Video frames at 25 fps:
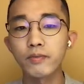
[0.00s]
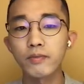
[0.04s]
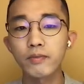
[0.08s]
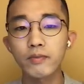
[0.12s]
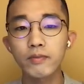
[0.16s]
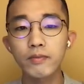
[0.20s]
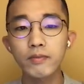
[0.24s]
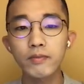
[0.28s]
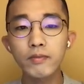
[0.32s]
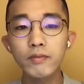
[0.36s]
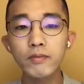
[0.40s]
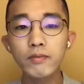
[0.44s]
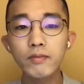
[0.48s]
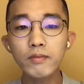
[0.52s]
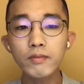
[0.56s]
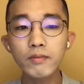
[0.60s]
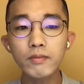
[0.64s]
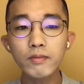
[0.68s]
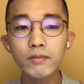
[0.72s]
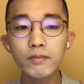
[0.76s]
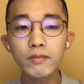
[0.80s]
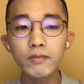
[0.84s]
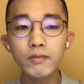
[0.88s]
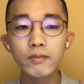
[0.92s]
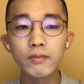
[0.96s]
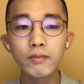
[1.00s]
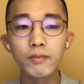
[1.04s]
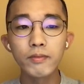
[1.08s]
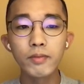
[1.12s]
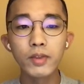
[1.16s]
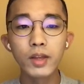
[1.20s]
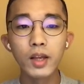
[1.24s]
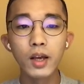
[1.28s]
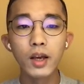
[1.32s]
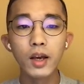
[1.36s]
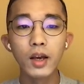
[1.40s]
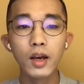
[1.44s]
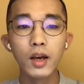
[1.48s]

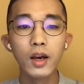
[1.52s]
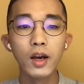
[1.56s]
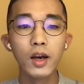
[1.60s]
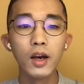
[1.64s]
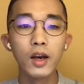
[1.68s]
(silence)